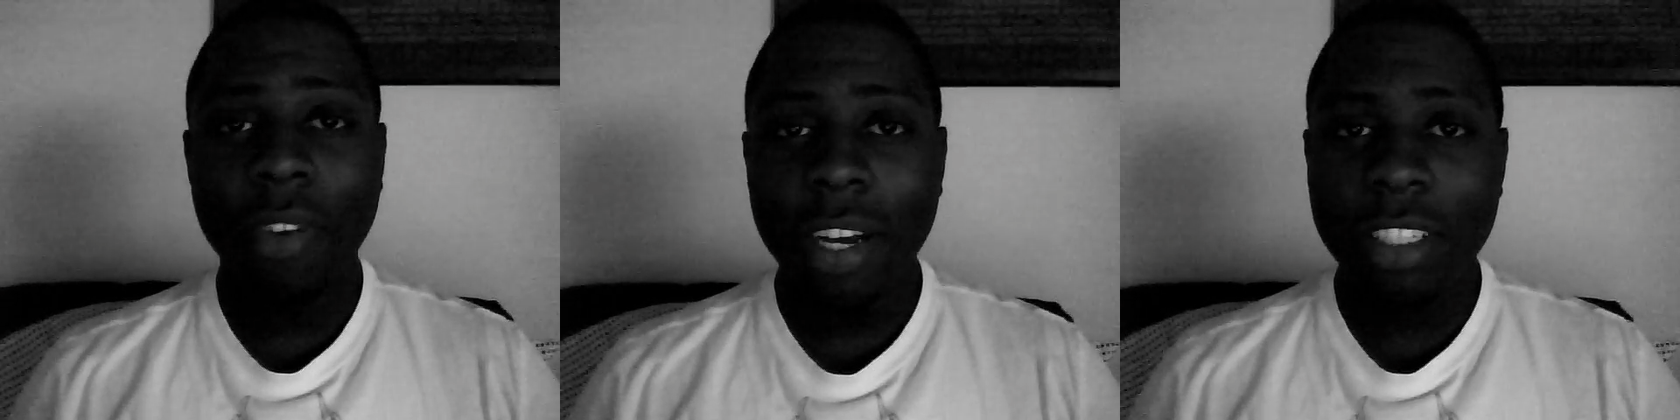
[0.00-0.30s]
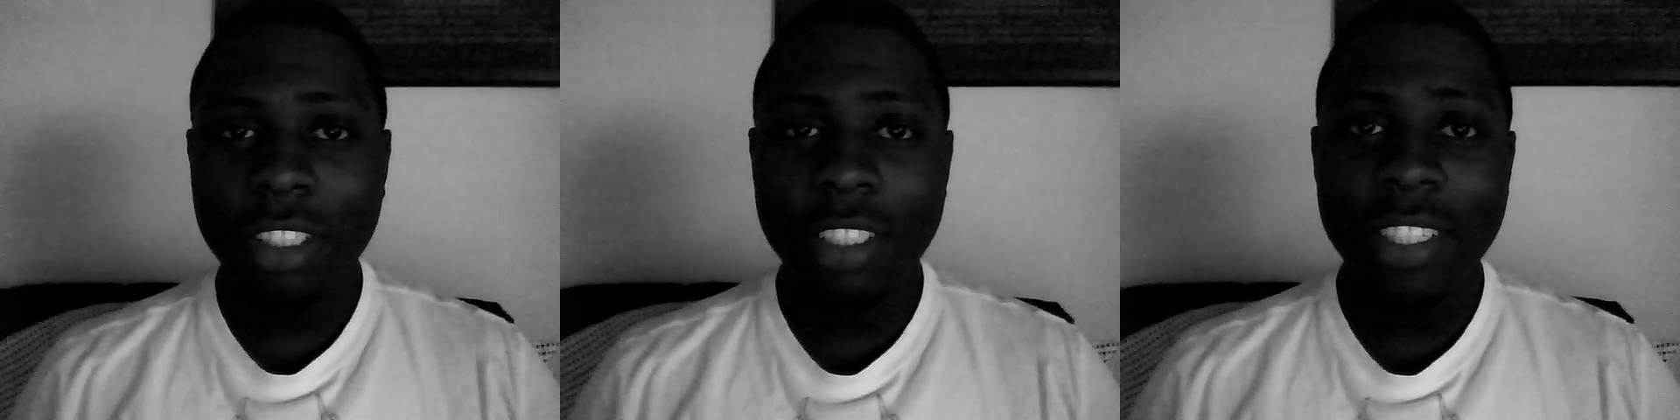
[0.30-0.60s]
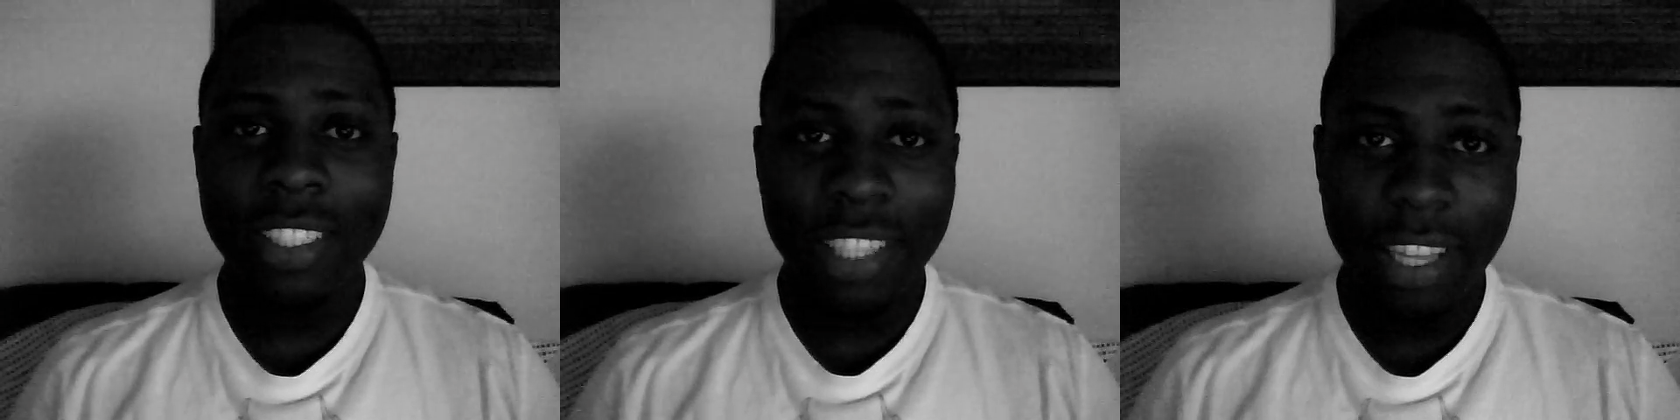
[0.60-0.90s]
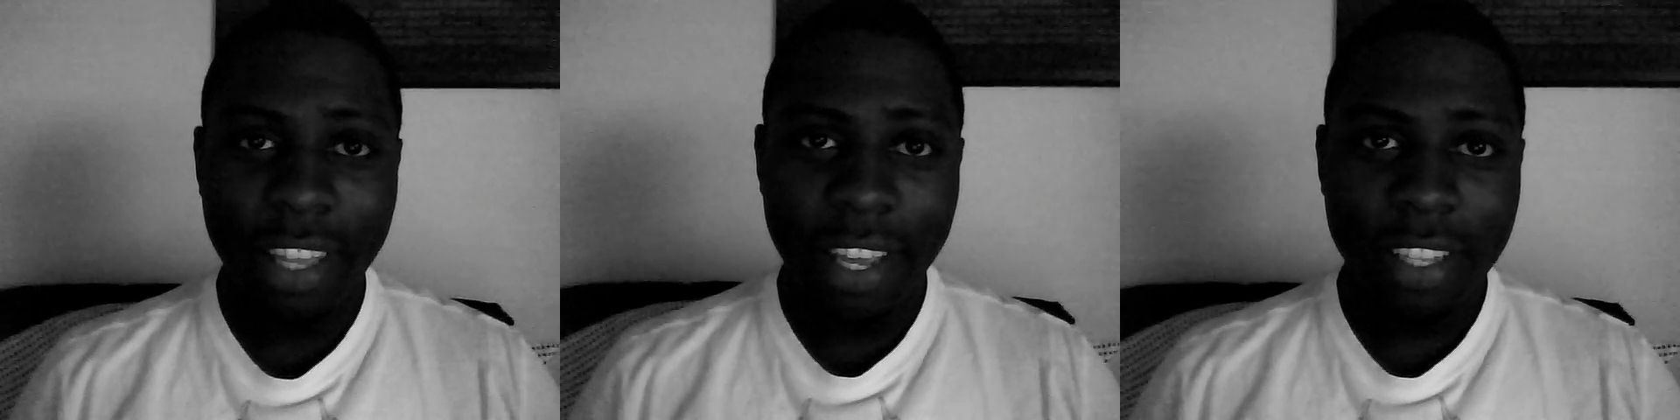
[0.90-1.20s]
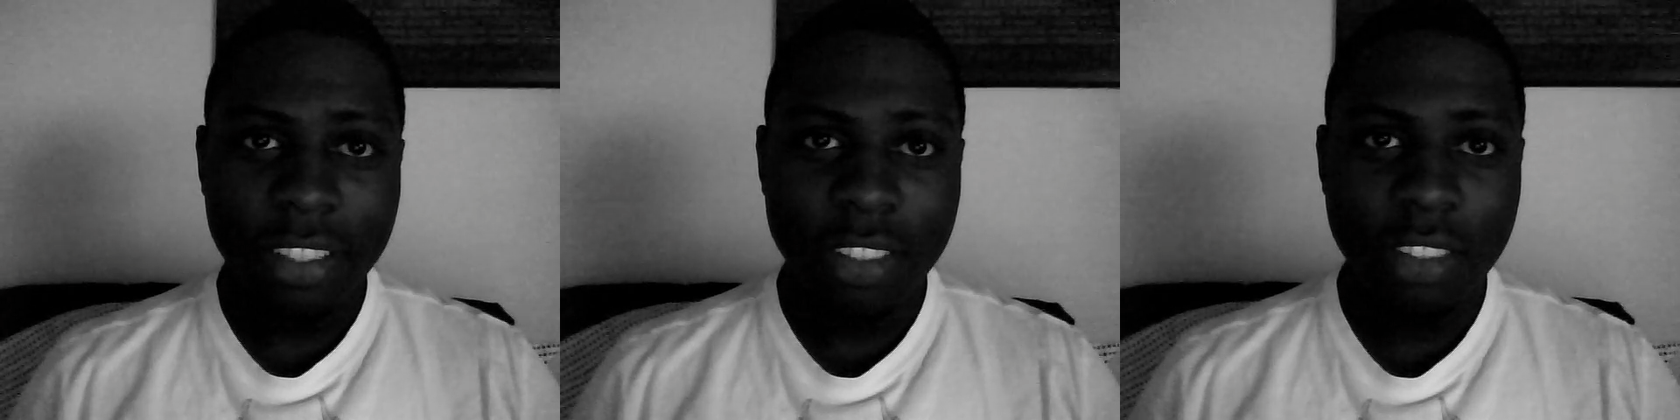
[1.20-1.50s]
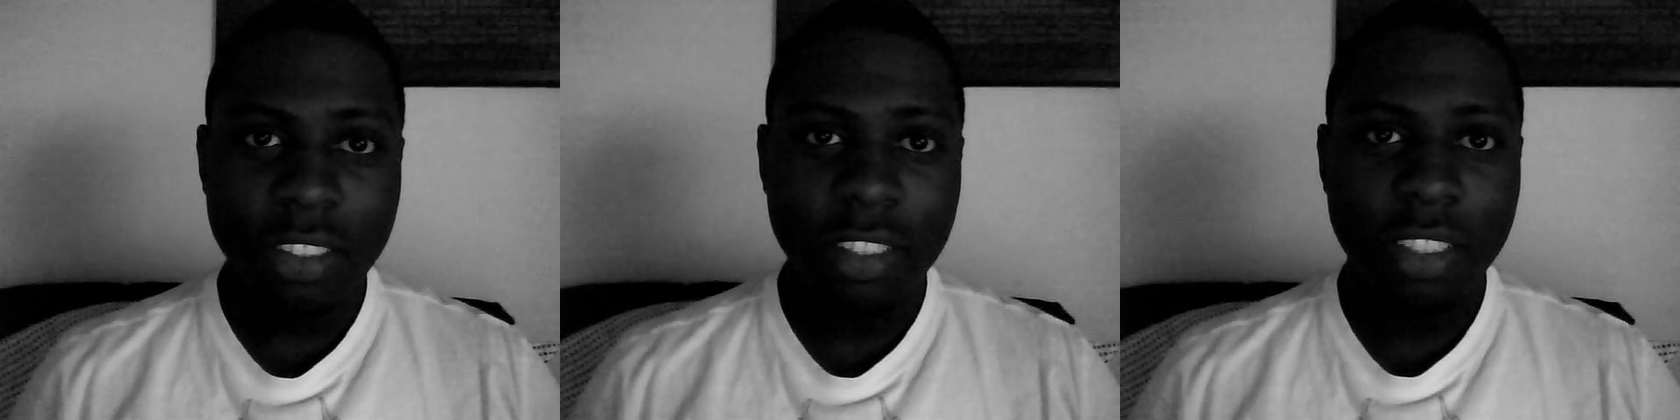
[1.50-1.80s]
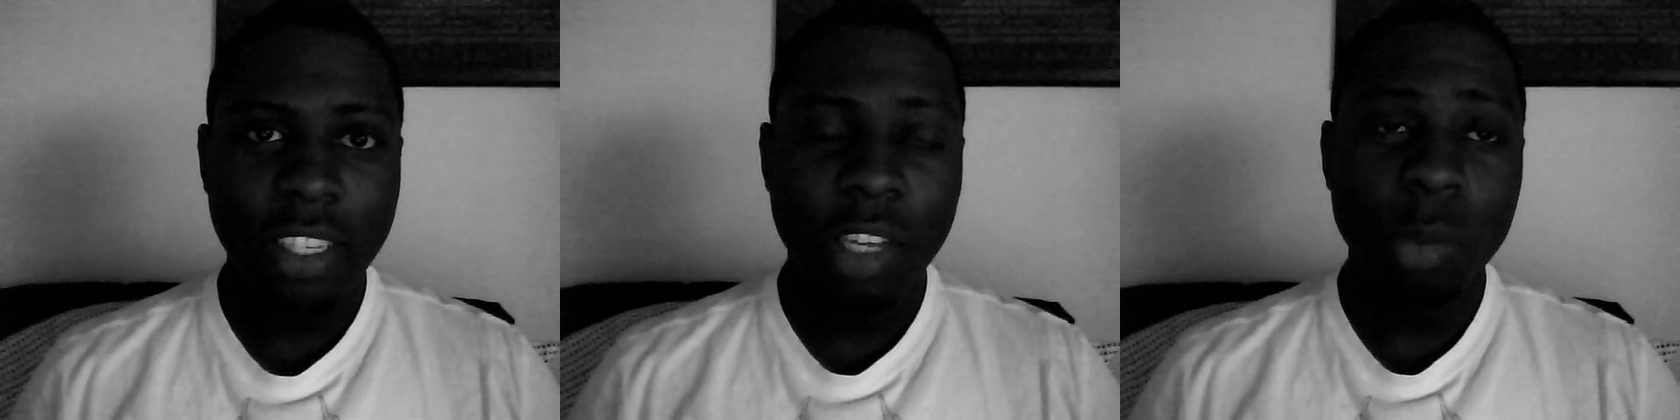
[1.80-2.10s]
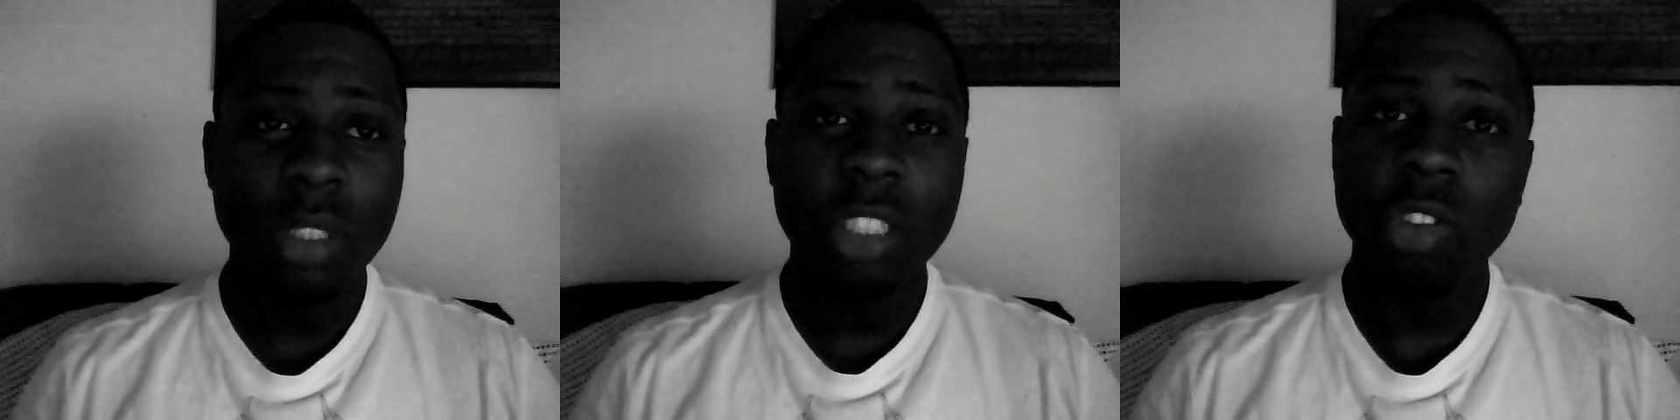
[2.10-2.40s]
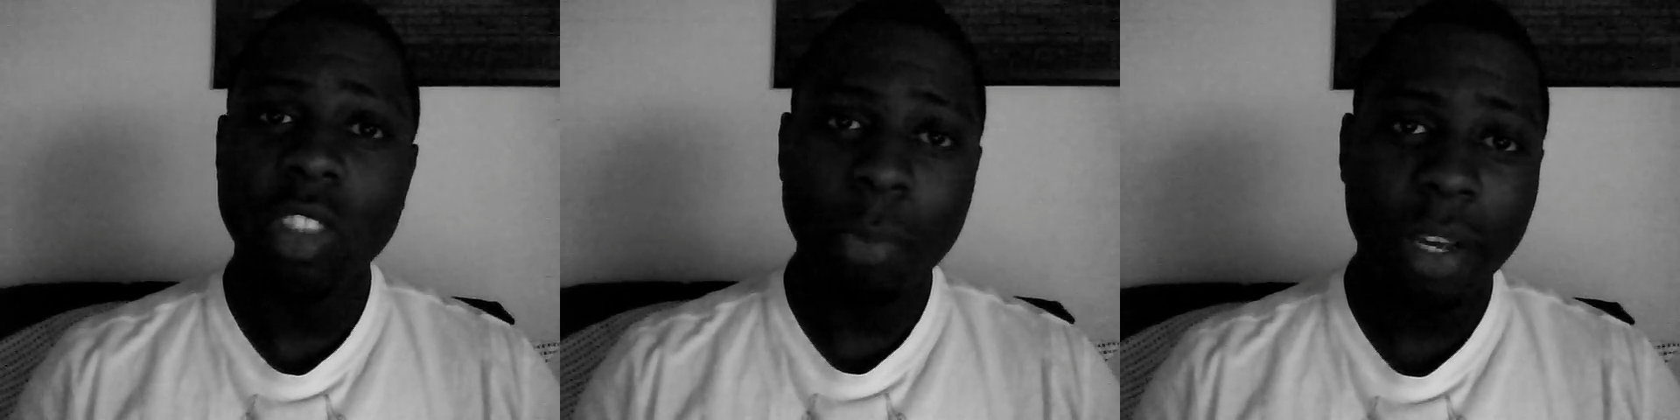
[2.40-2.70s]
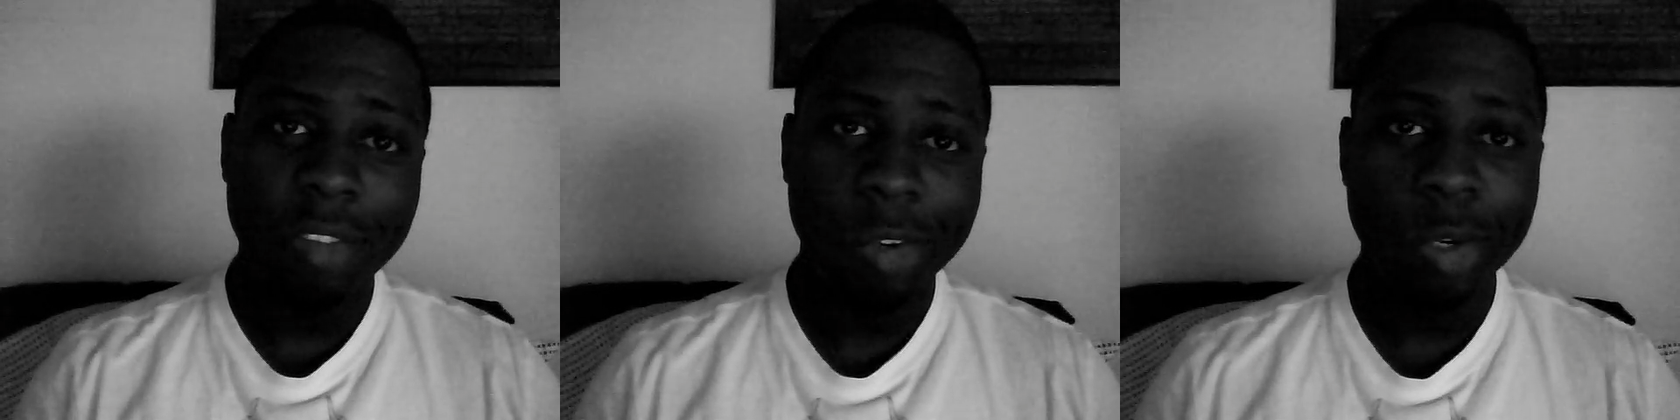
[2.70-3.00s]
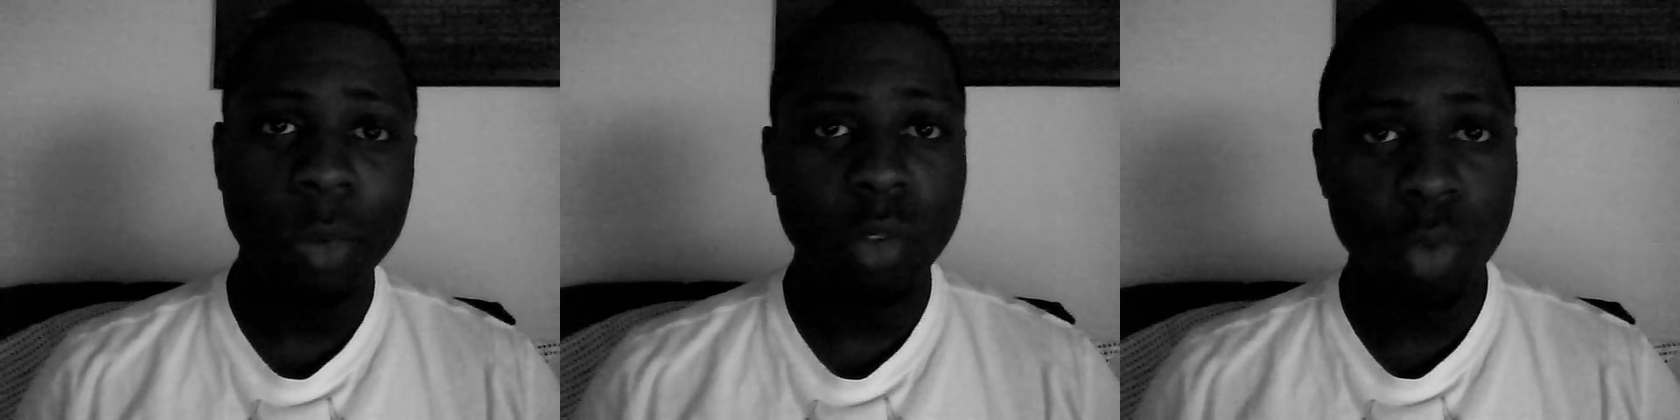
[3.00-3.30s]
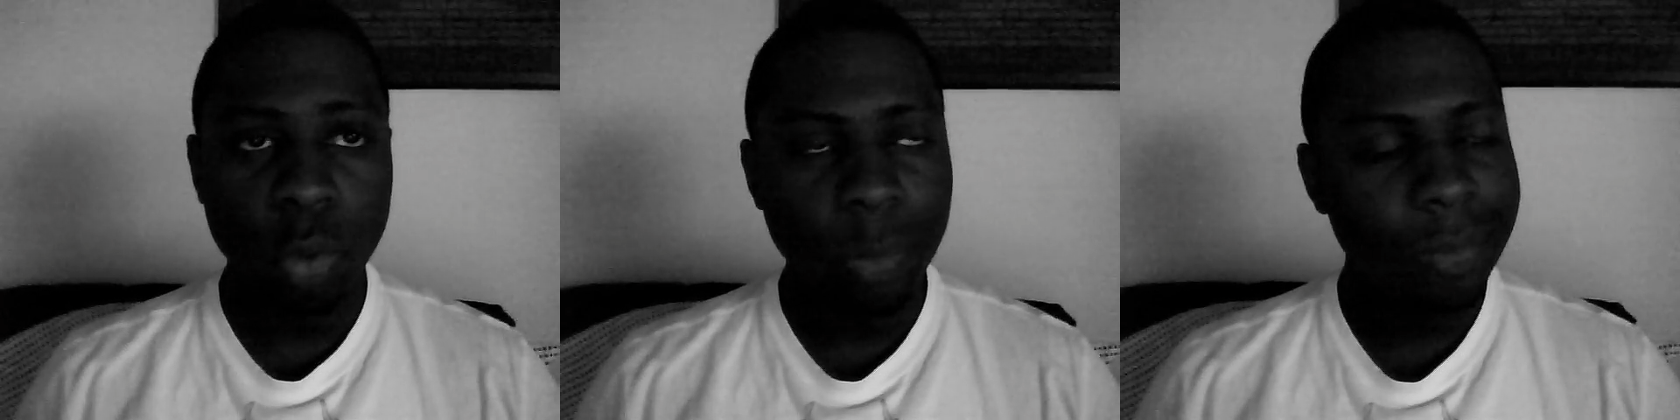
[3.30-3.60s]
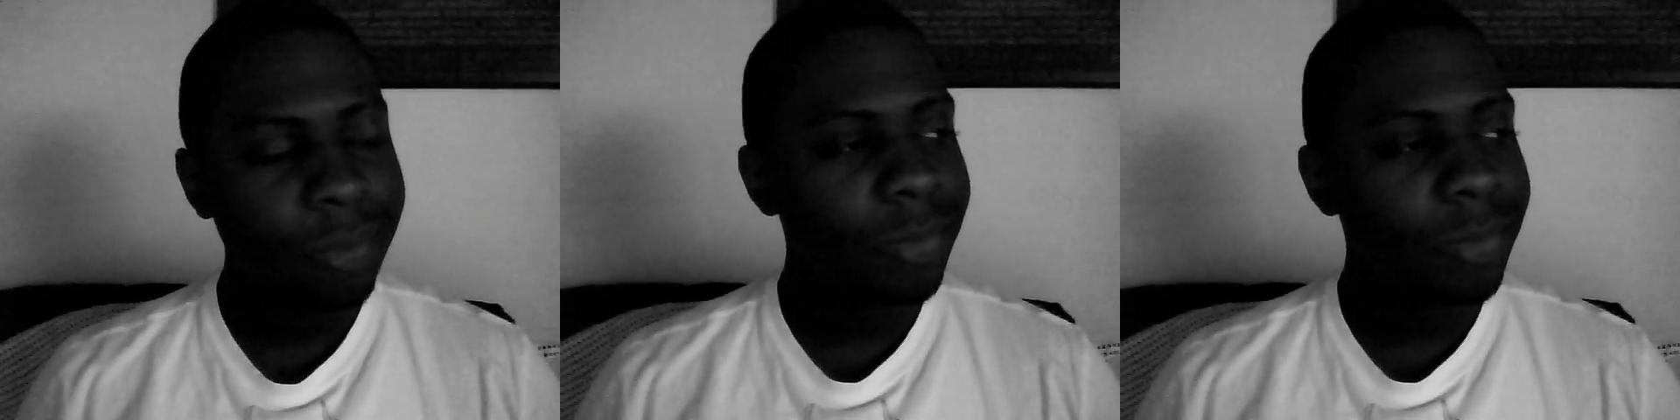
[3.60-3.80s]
Foxx shouldn't have said that. It was disrespectful. It was rude.